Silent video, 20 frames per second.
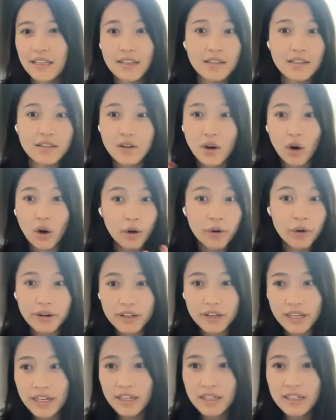in
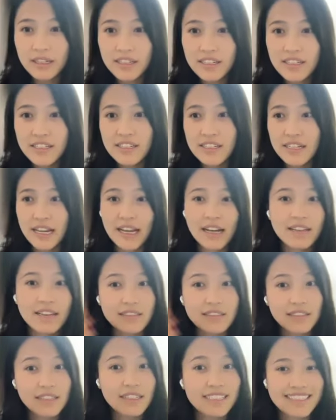oral English
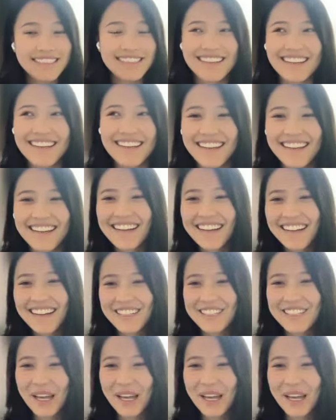and listening.